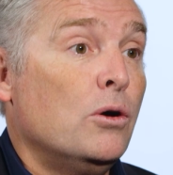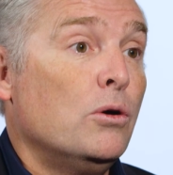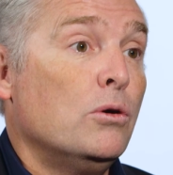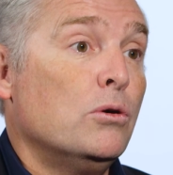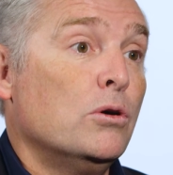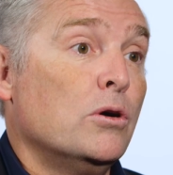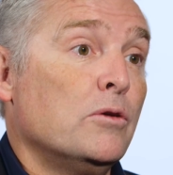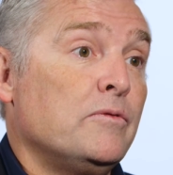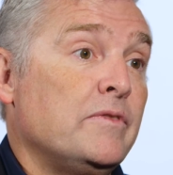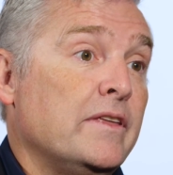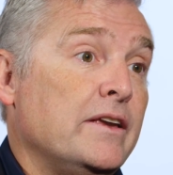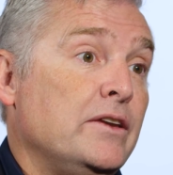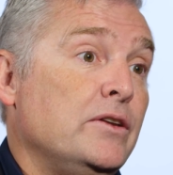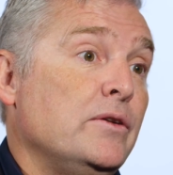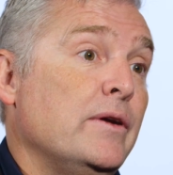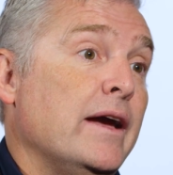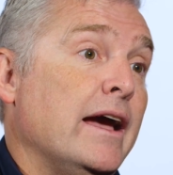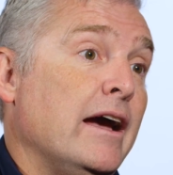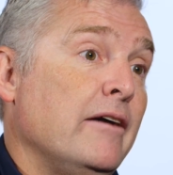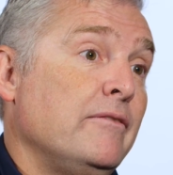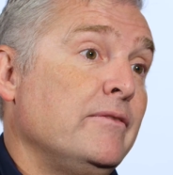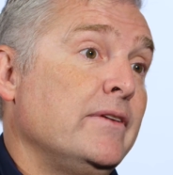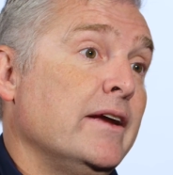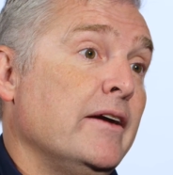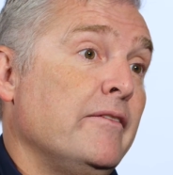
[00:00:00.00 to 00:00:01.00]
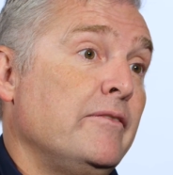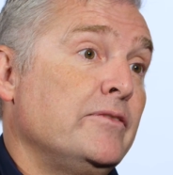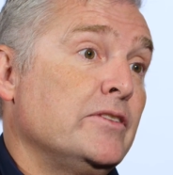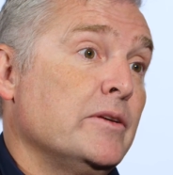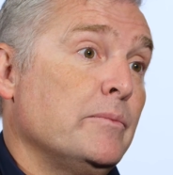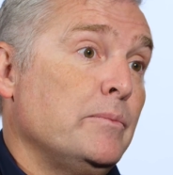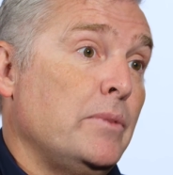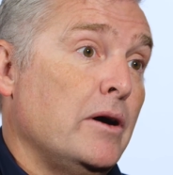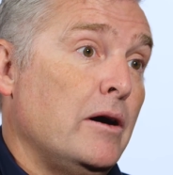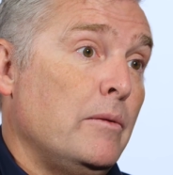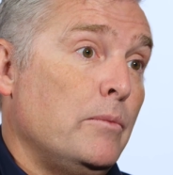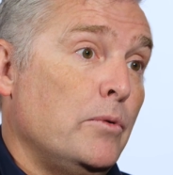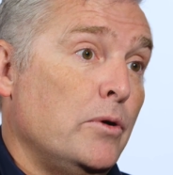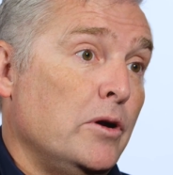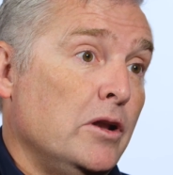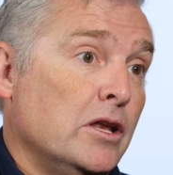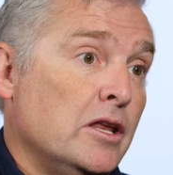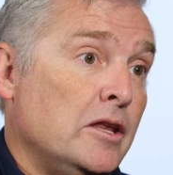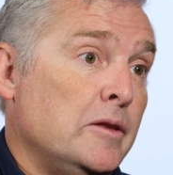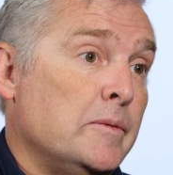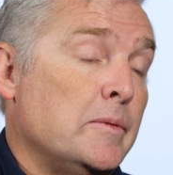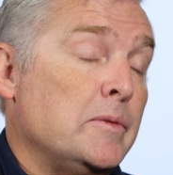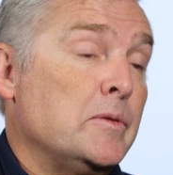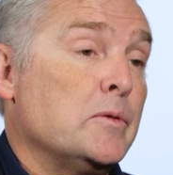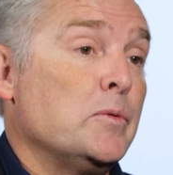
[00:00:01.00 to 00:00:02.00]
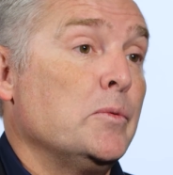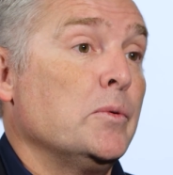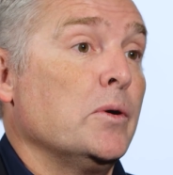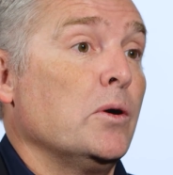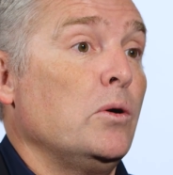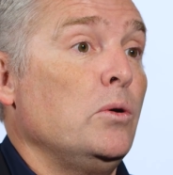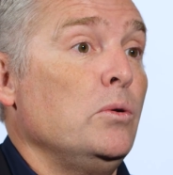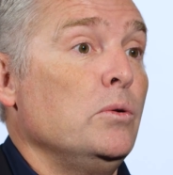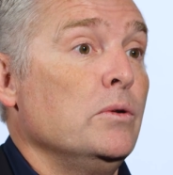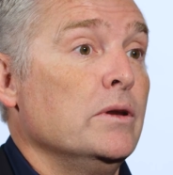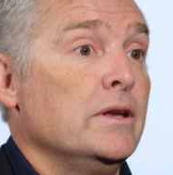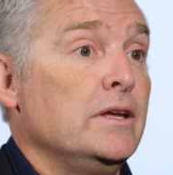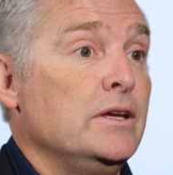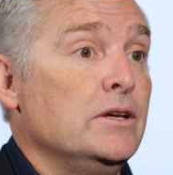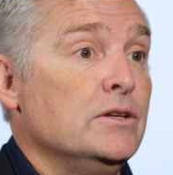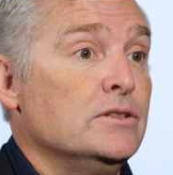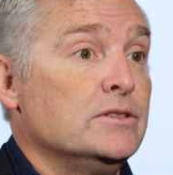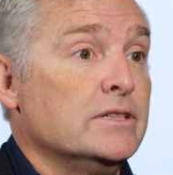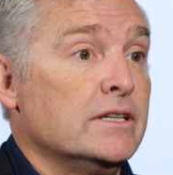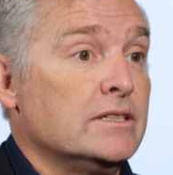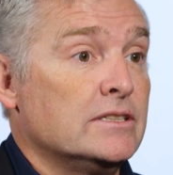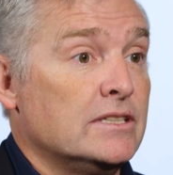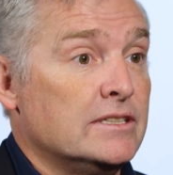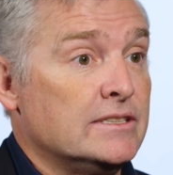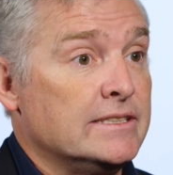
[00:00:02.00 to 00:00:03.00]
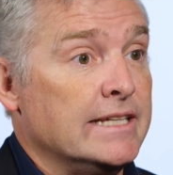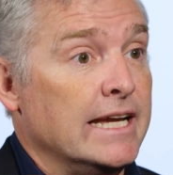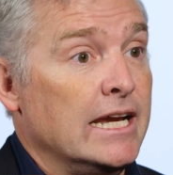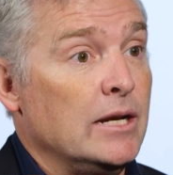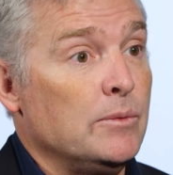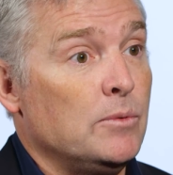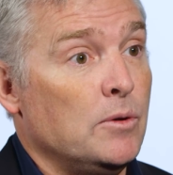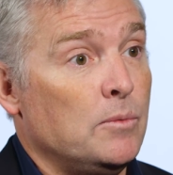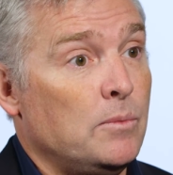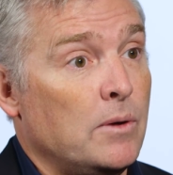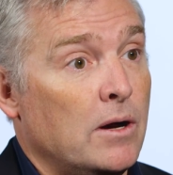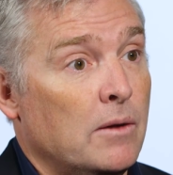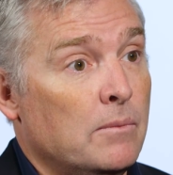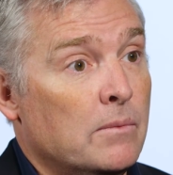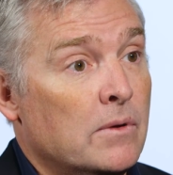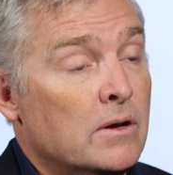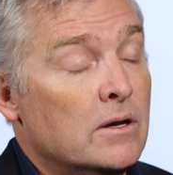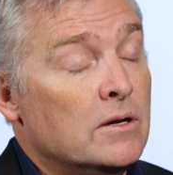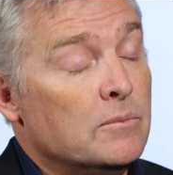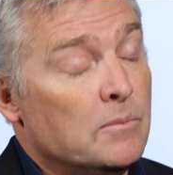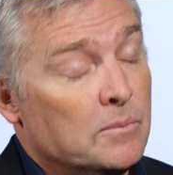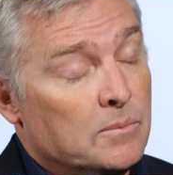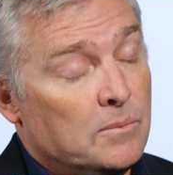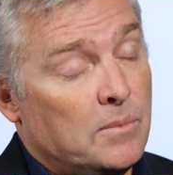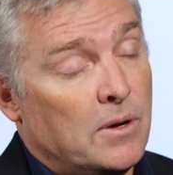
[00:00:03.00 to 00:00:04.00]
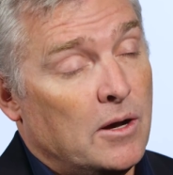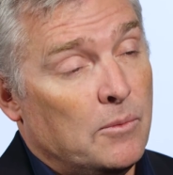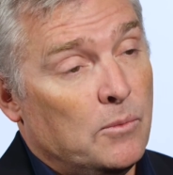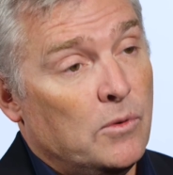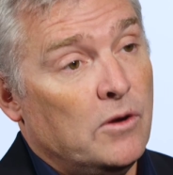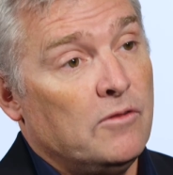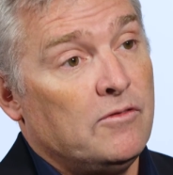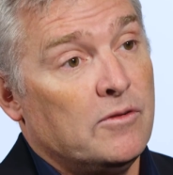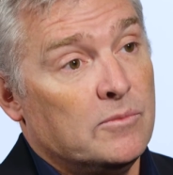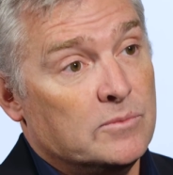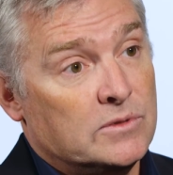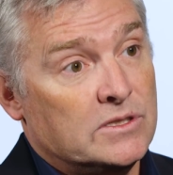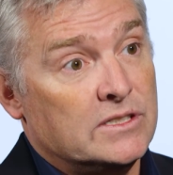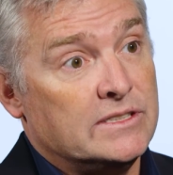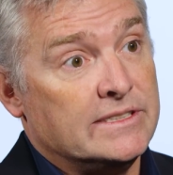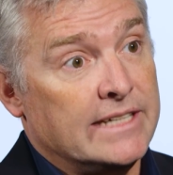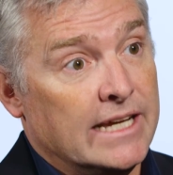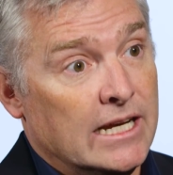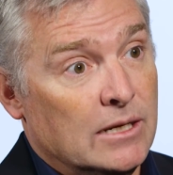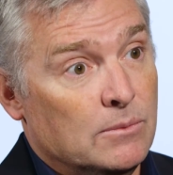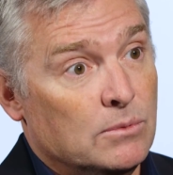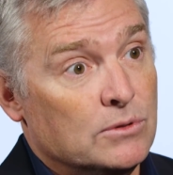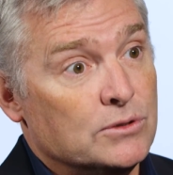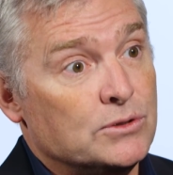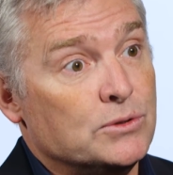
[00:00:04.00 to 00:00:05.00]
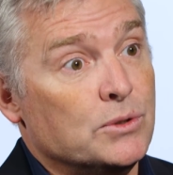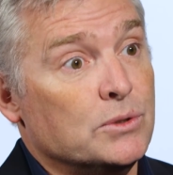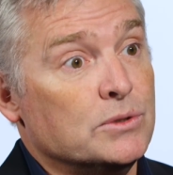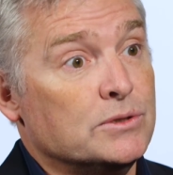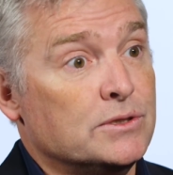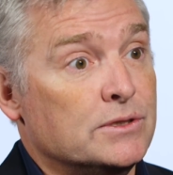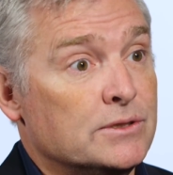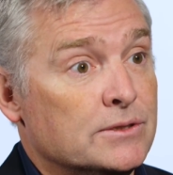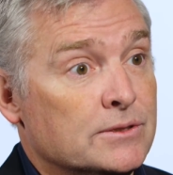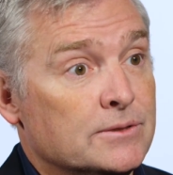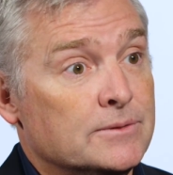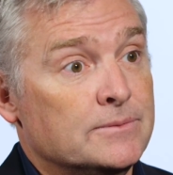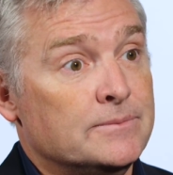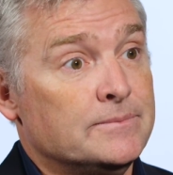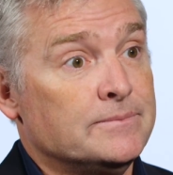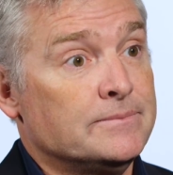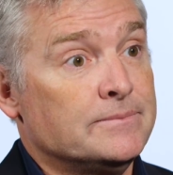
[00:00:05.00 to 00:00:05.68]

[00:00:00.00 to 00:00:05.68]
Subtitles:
Or if they do have to have some palm oil in them, we're only using sustainable palm oil from sustainable sources.